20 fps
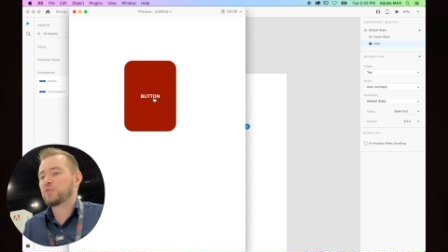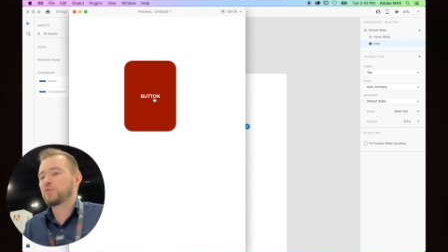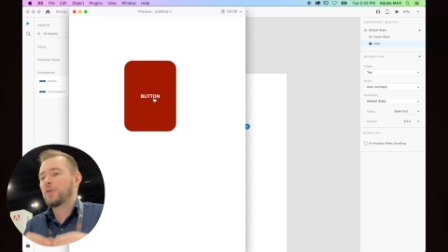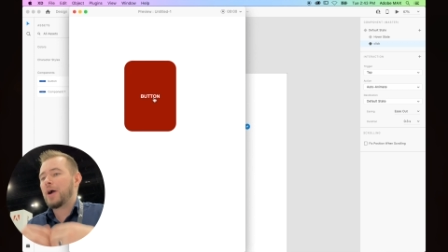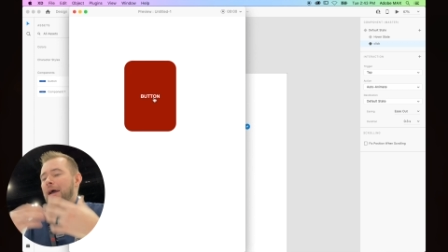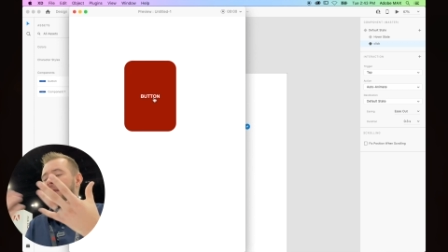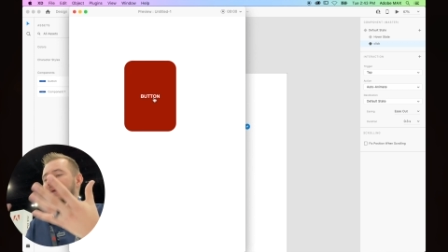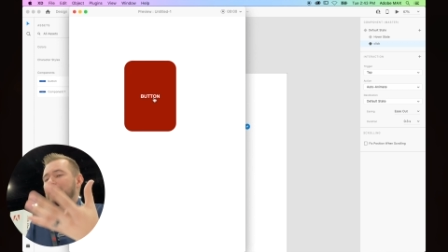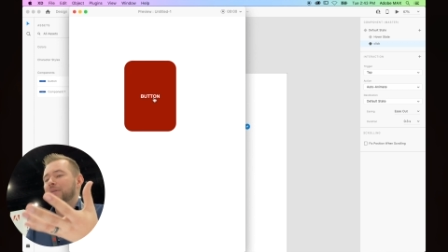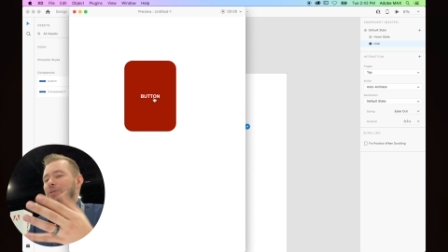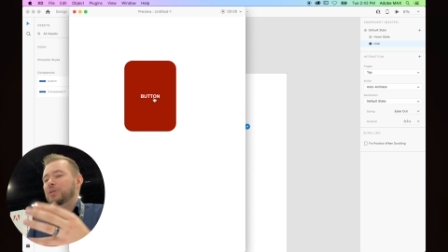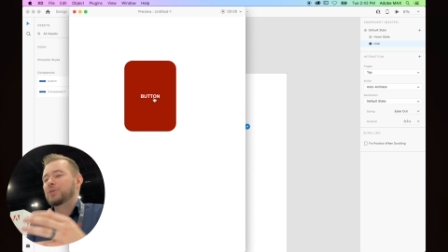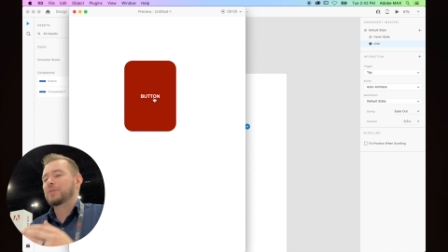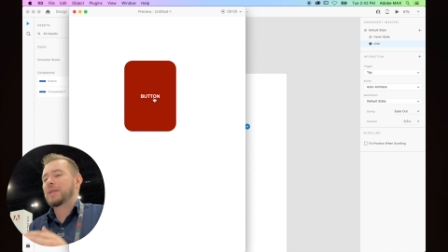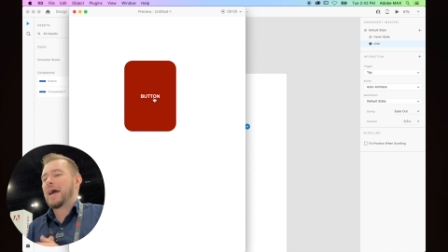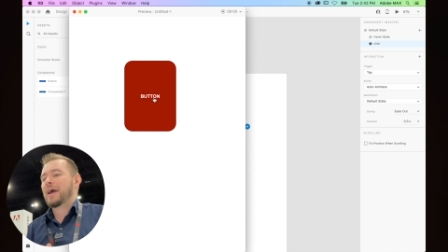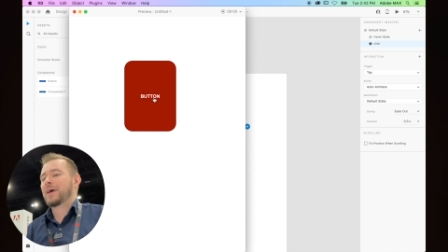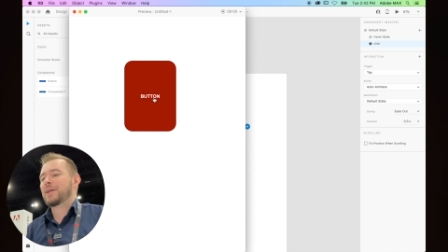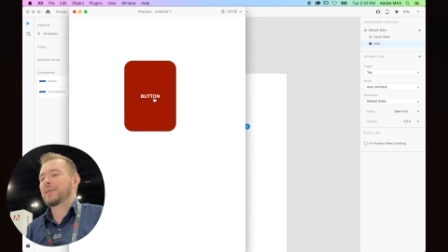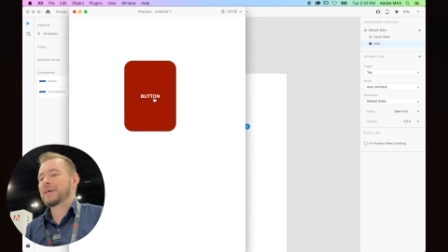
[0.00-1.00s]
right into
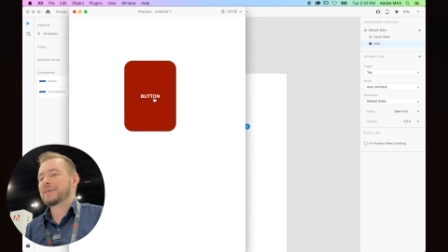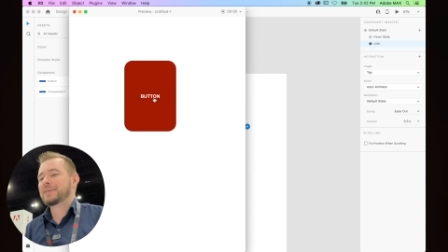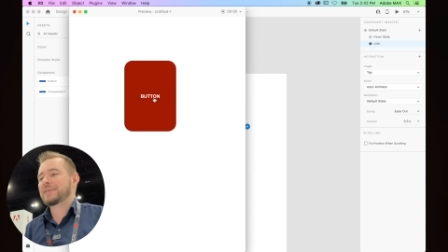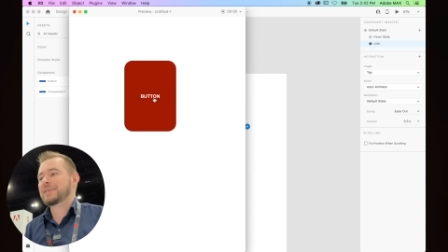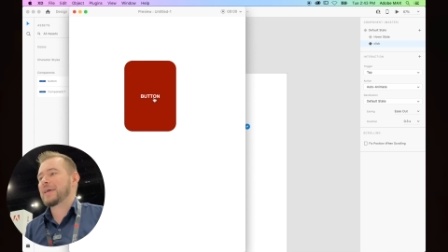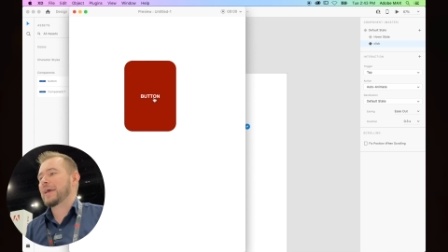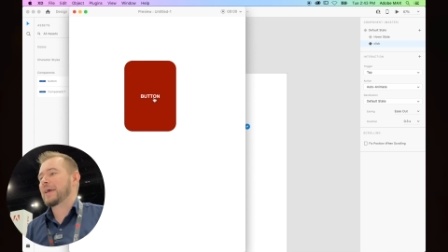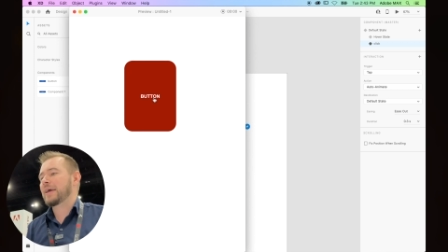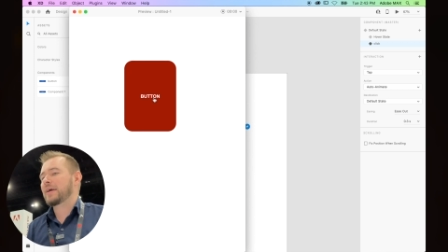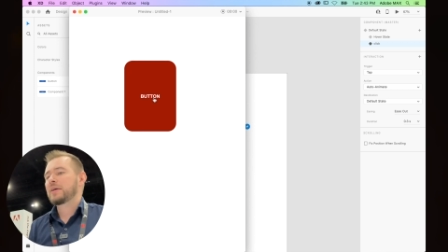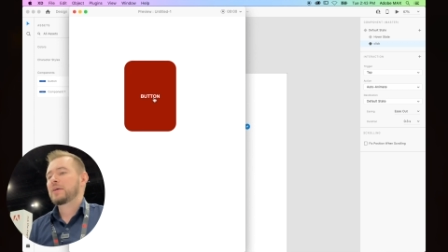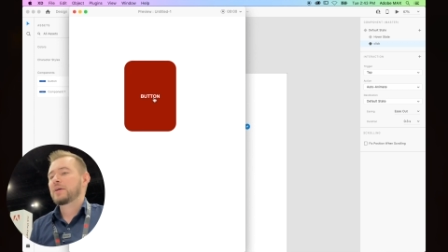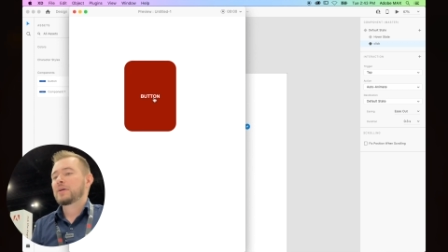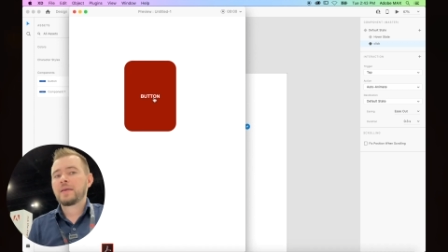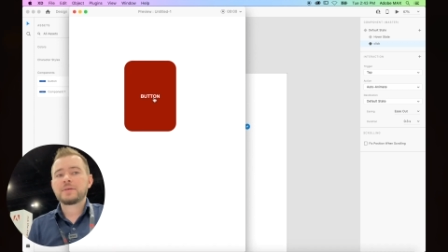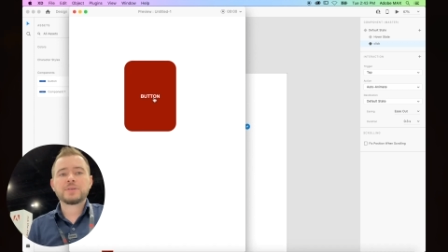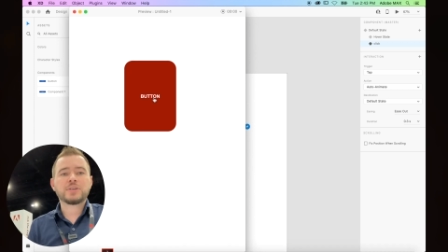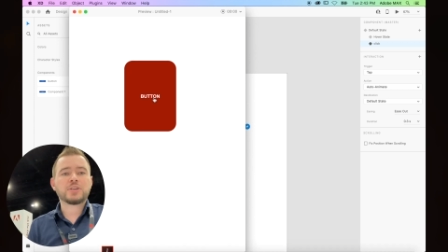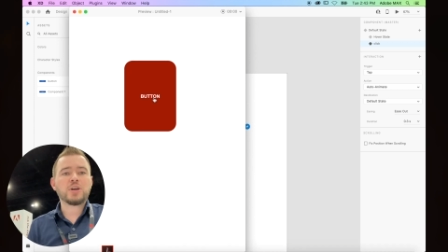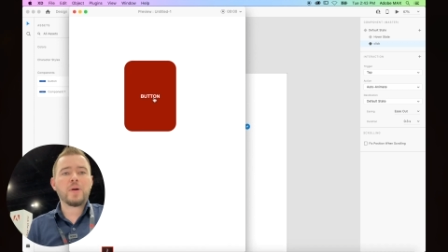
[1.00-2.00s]
that click state.
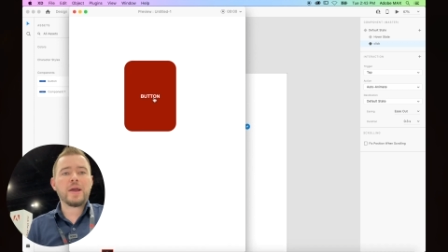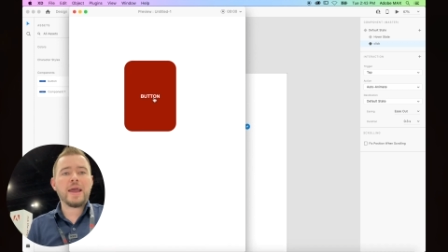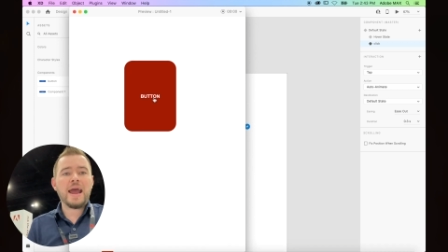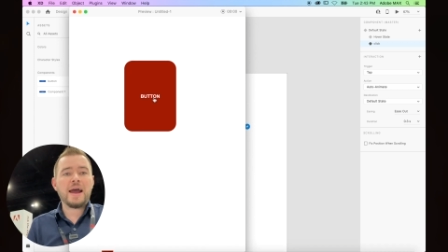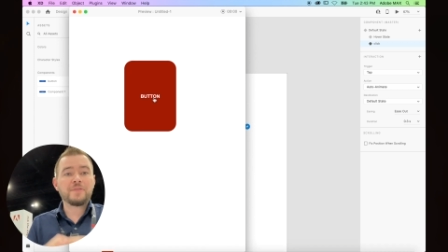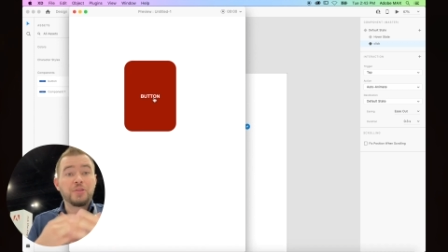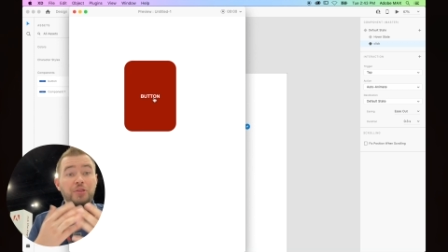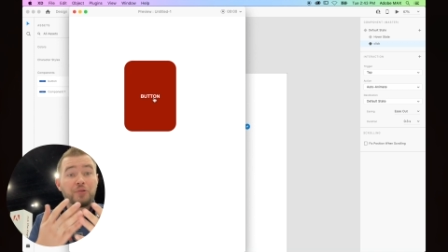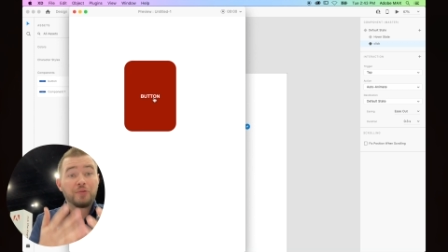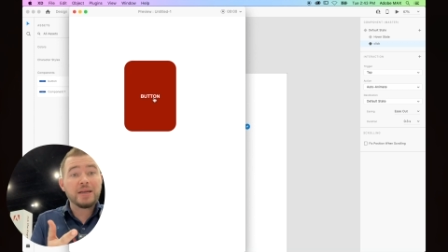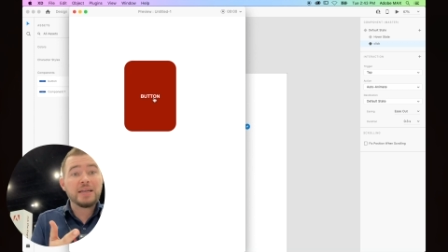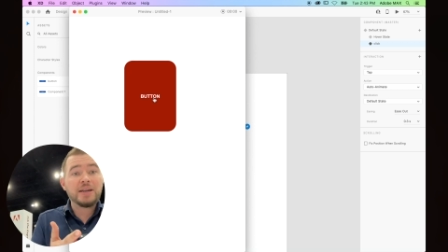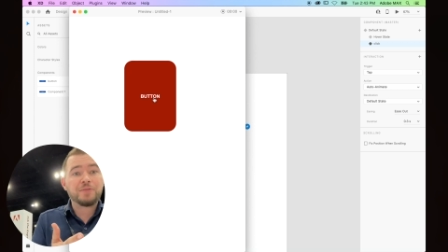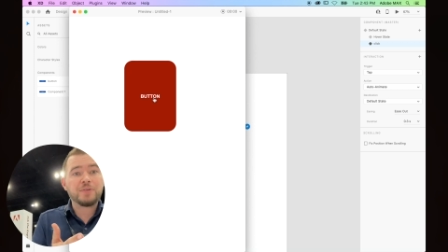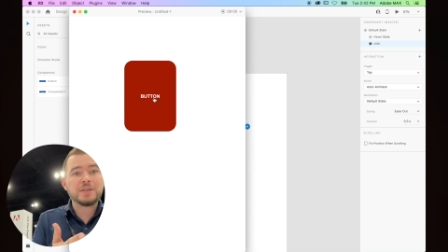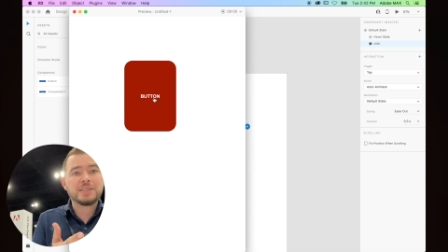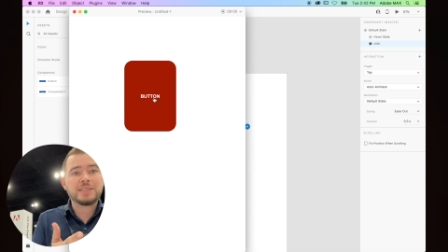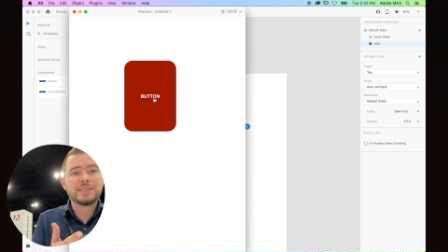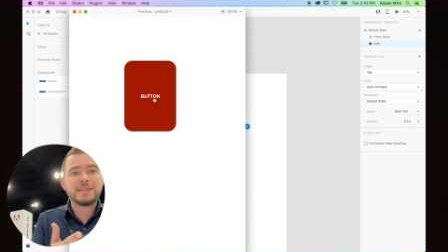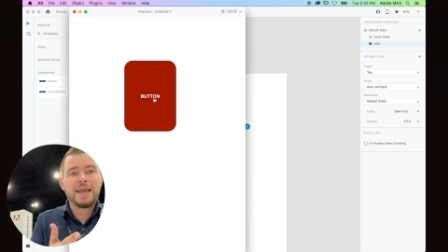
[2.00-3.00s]
So we have three
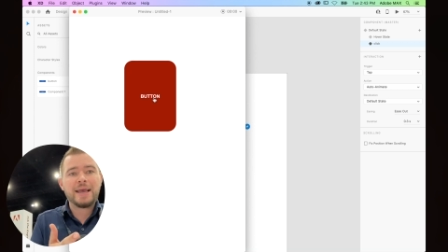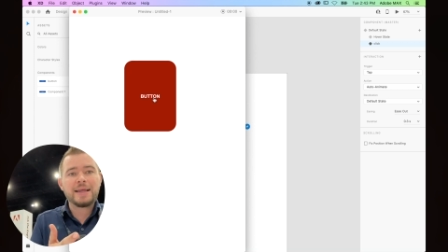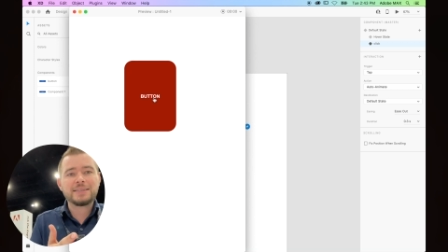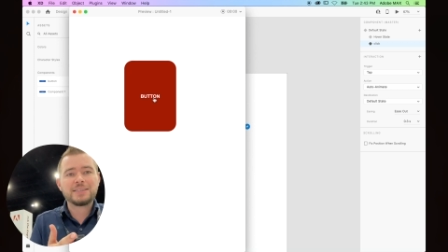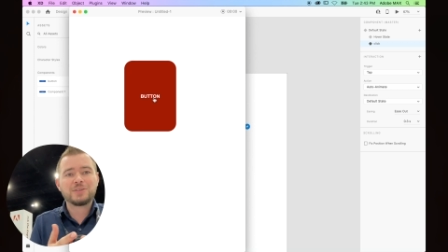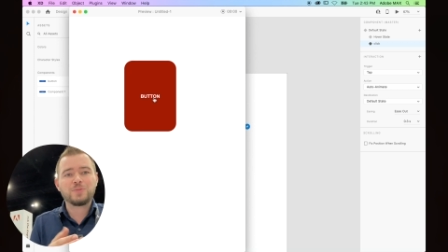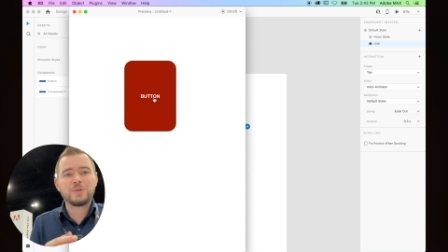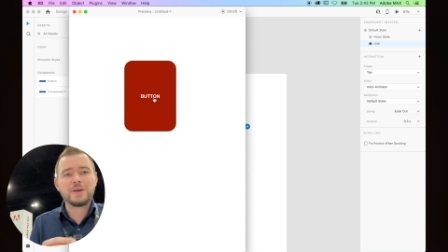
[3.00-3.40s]
different states.